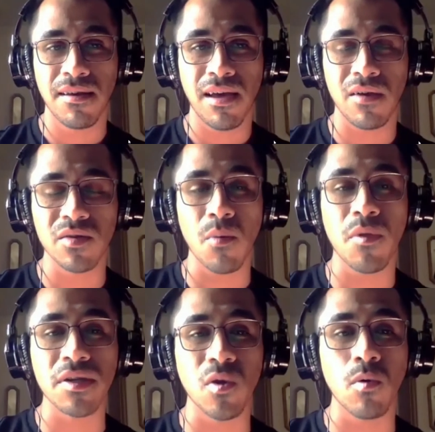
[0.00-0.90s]
How
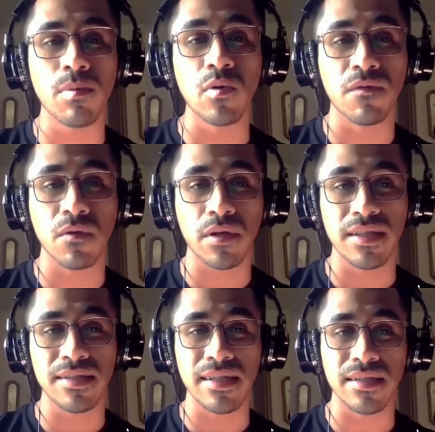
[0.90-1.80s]
something so beautiful
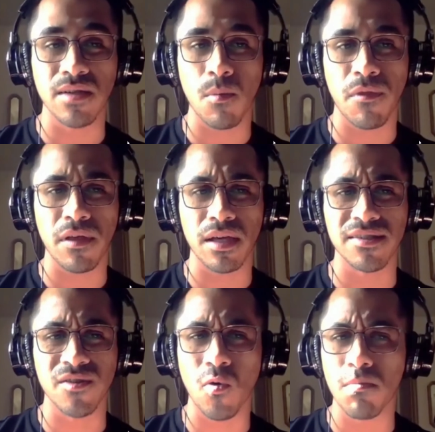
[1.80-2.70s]
can see something
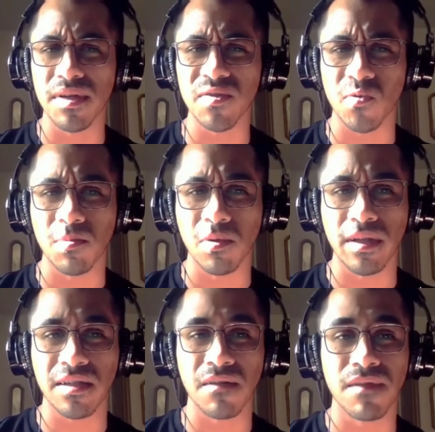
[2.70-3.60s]
so miserable
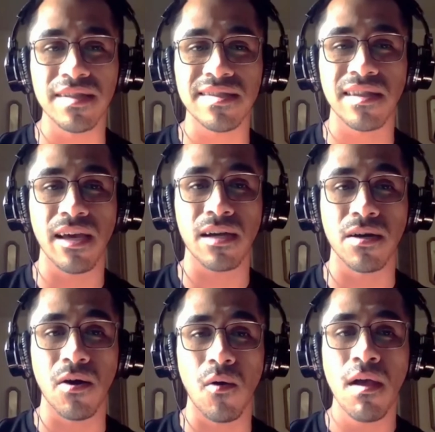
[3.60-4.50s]
and convince the
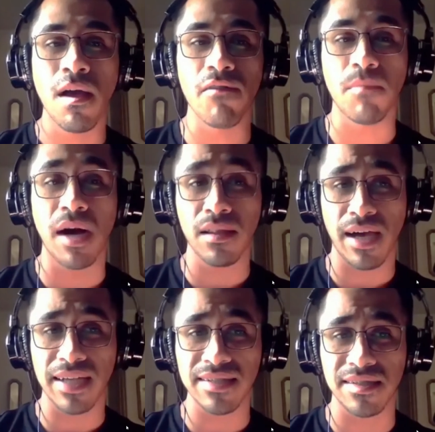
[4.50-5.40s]
echo of my
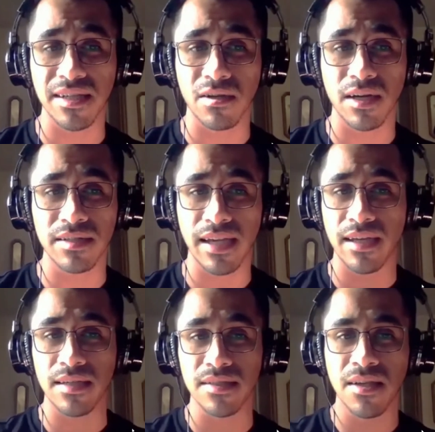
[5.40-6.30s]
last cigarette
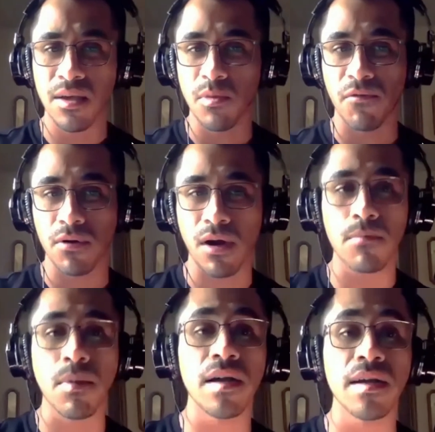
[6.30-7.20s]
days before our
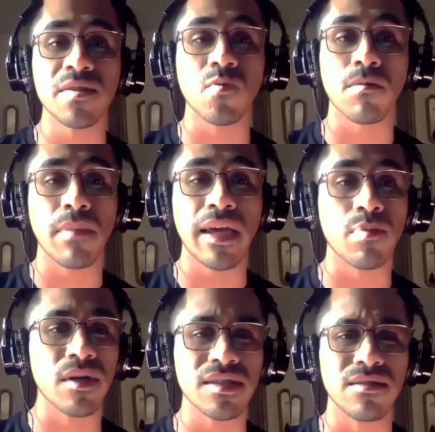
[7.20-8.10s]
bodies were made
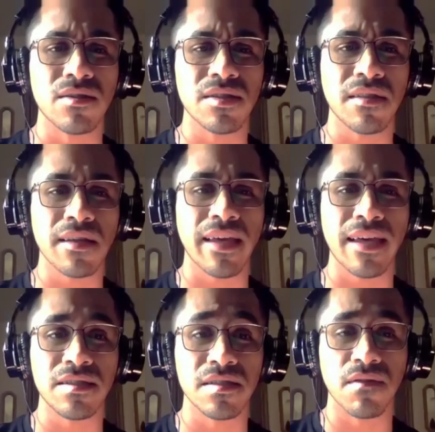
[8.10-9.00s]
prisoners in the
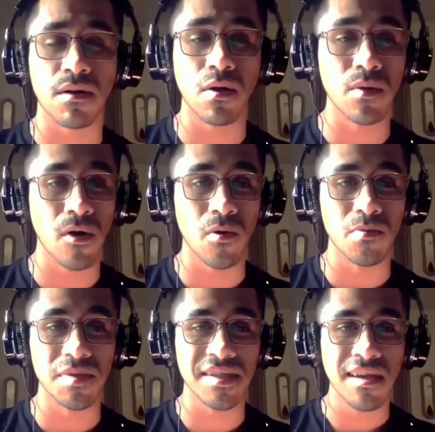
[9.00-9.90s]
cages of our own
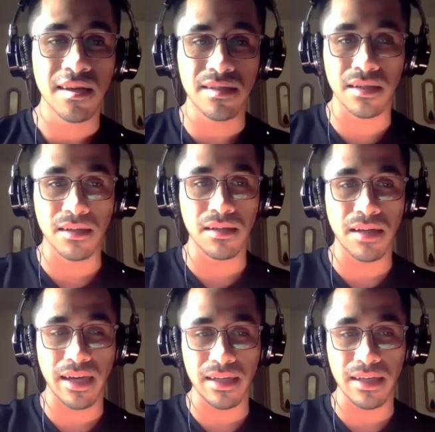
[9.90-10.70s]
homes to goodnight